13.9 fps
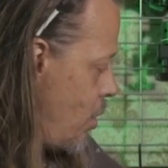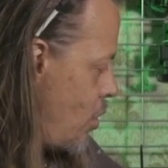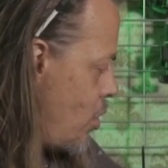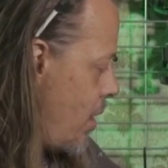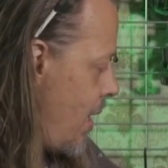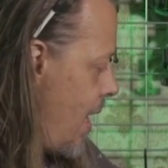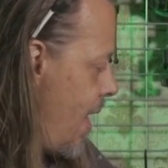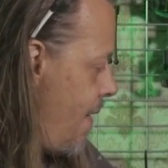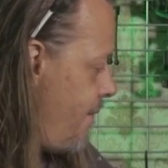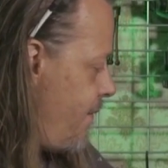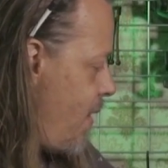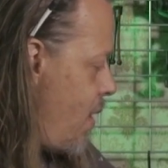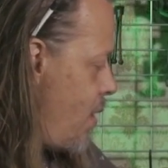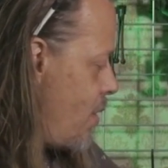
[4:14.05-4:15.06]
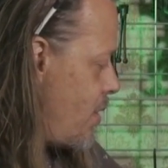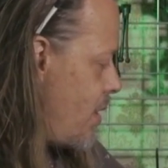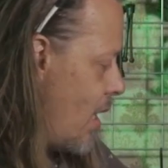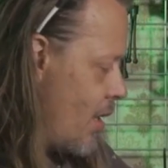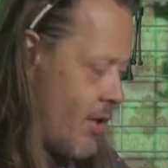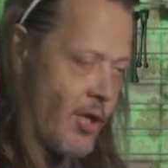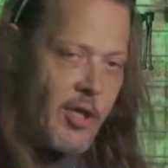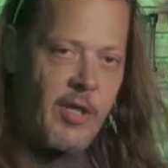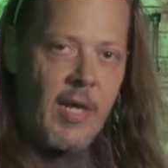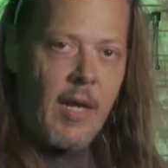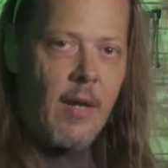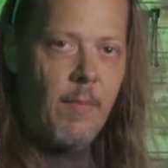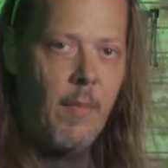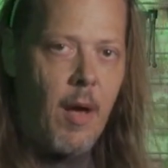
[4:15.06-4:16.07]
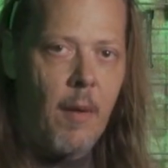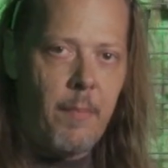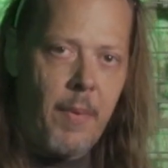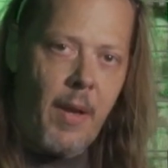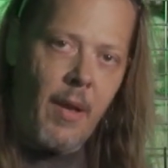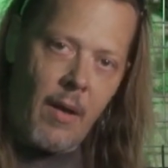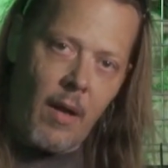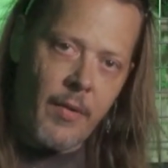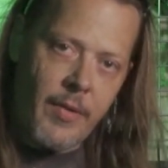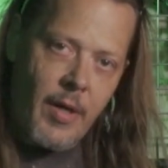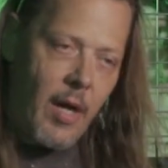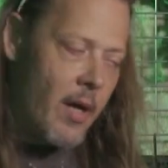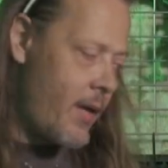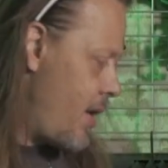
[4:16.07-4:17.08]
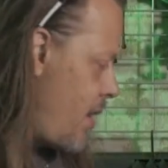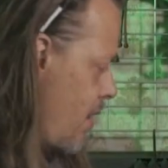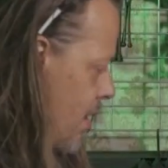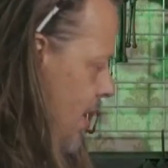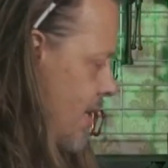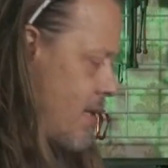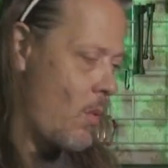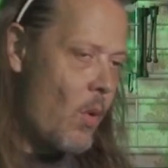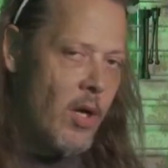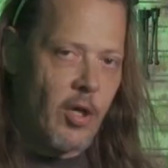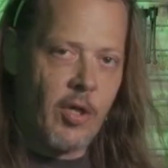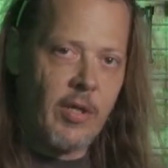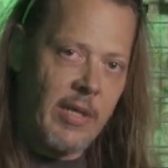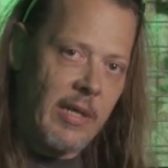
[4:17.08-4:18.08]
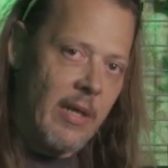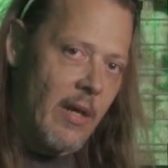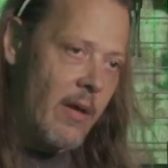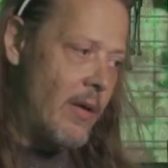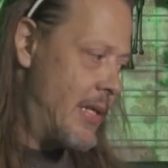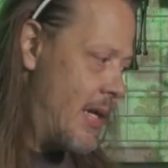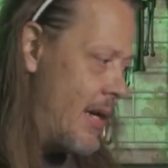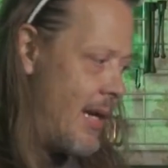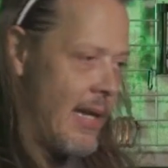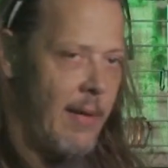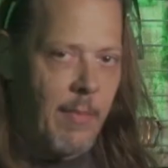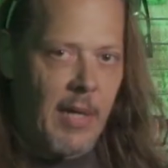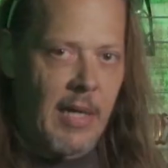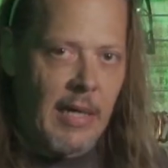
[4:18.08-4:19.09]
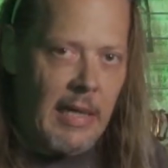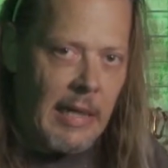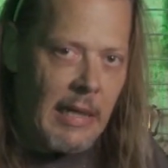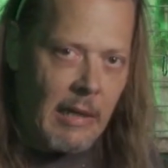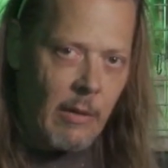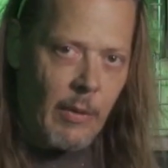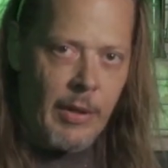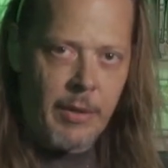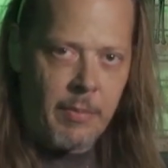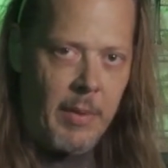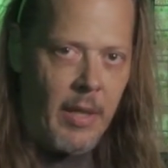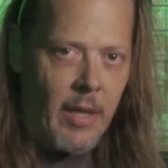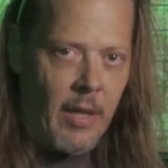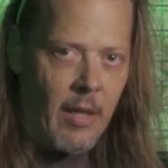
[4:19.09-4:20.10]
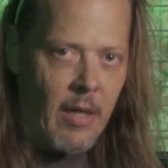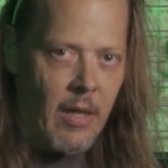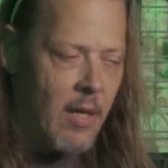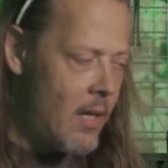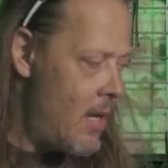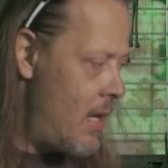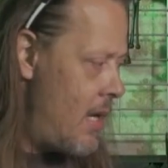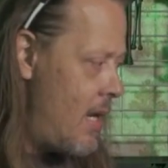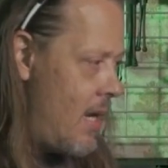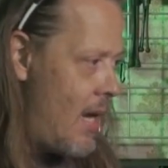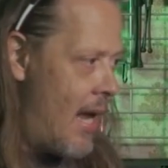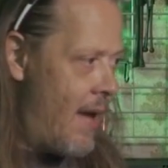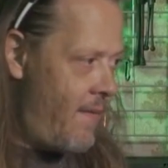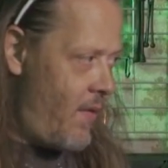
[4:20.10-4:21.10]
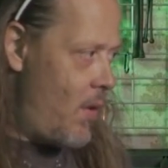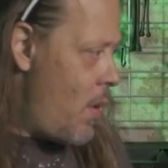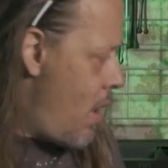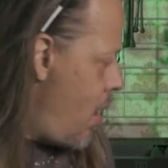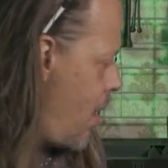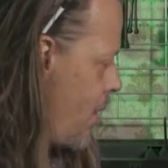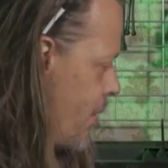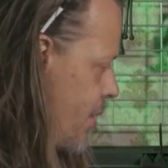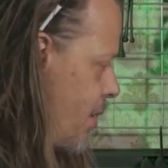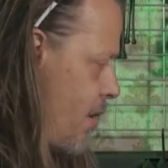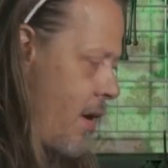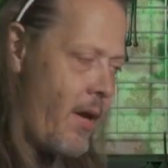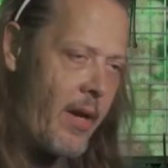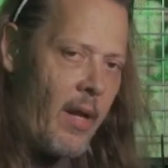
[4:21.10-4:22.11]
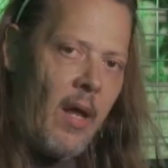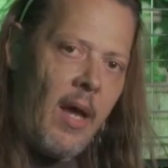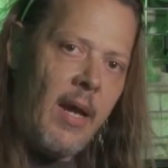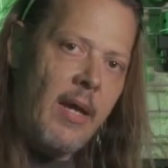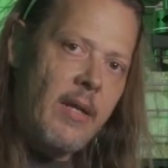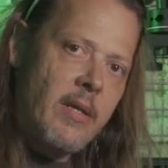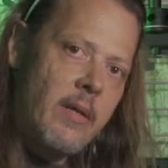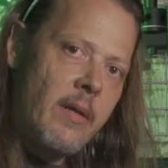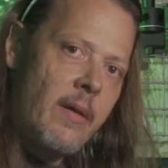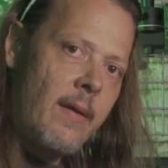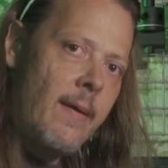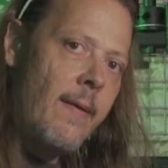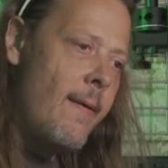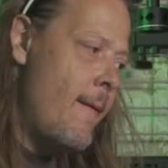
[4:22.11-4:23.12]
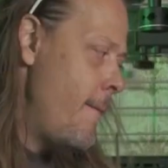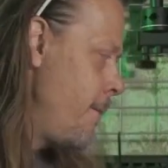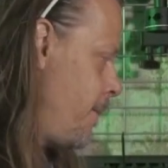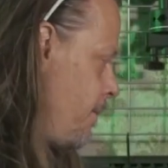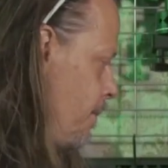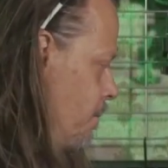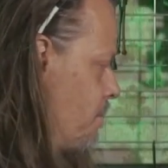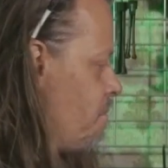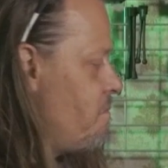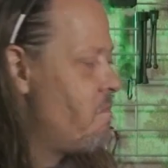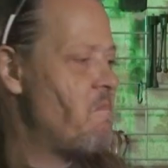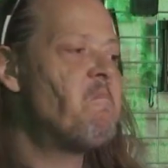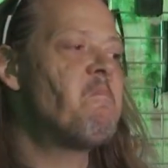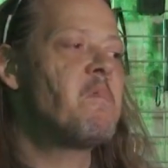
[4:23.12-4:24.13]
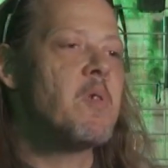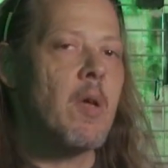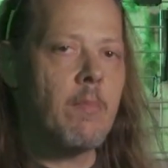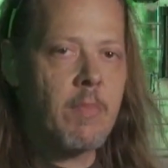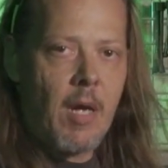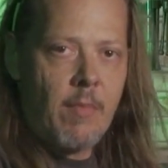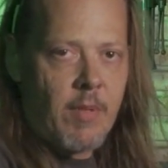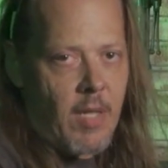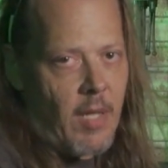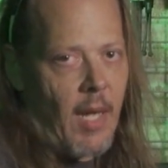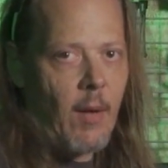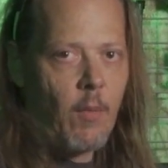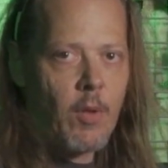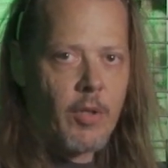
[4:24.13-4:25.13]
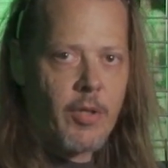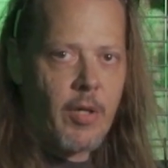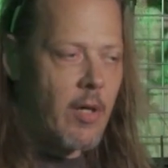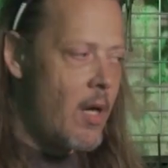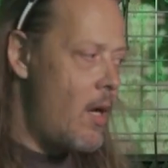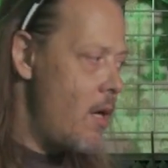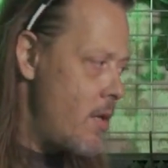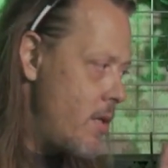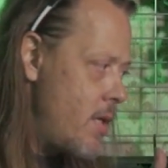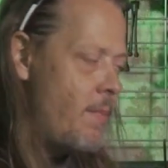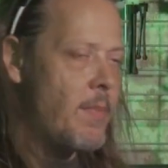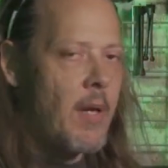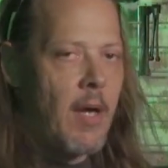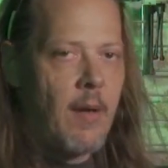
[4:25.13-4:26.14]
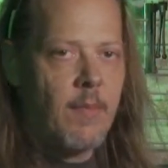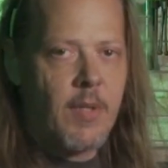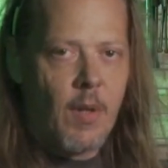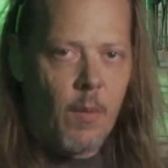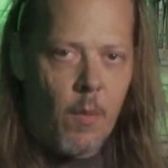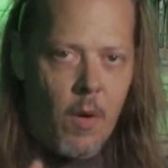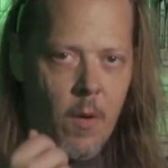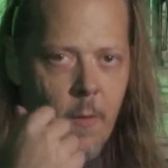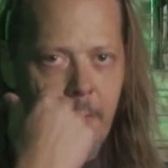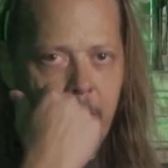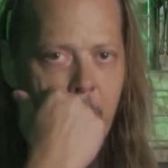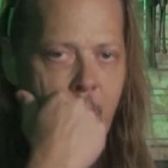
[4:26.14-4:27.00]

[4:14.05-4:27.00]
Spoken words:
usually at first I'll just set them up and I'll talk and I'll ask questions. You know, is there anybody here with me? If you are, turn on the light. Sometimes the light will turn on, sometimes it won't.